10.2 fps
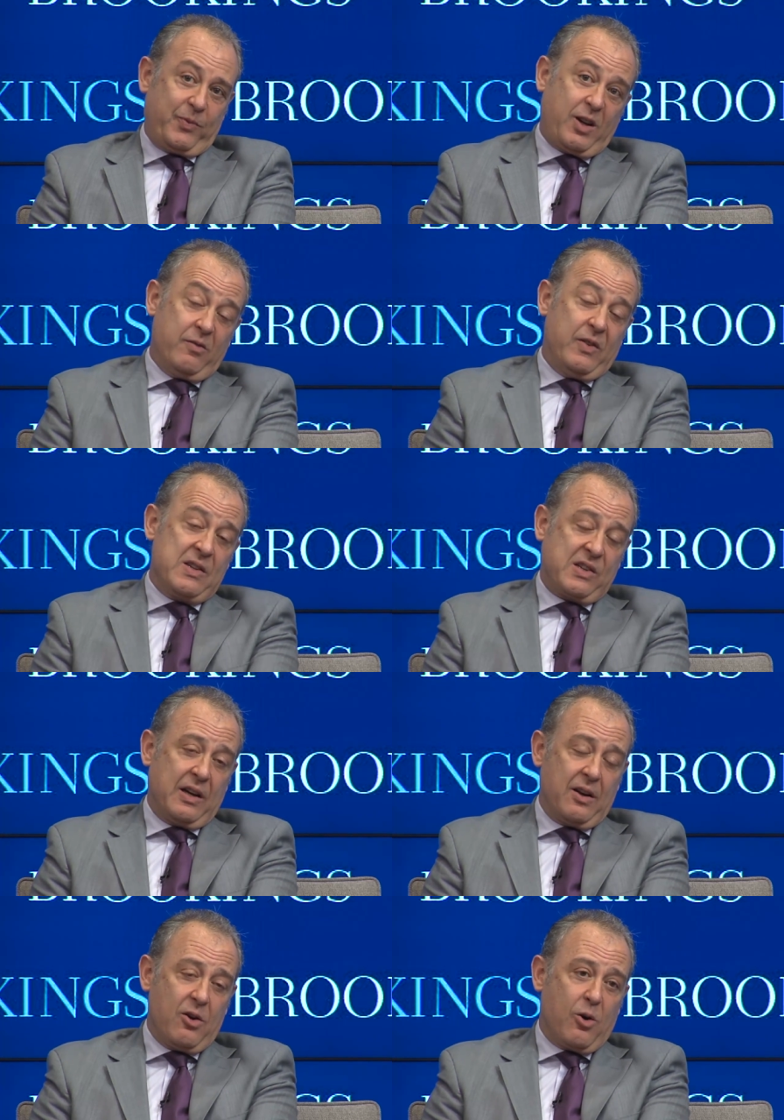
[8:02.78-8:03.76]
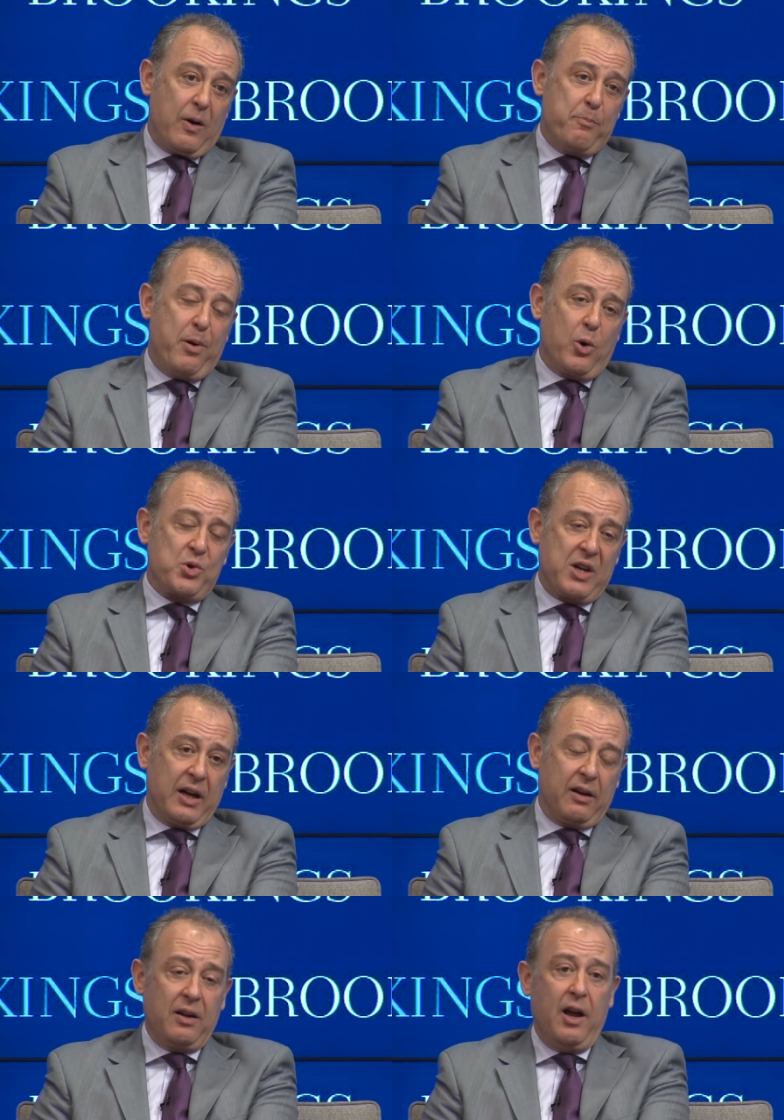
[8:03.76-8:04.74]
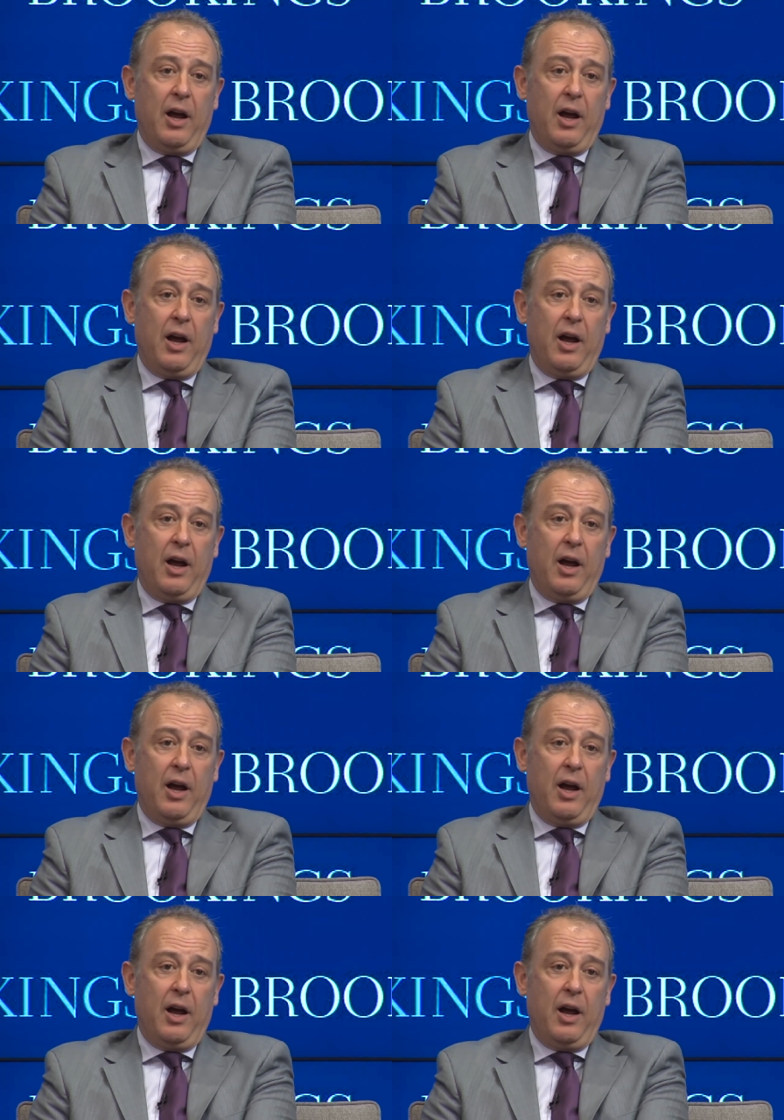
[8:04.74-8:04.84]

convincing or imposing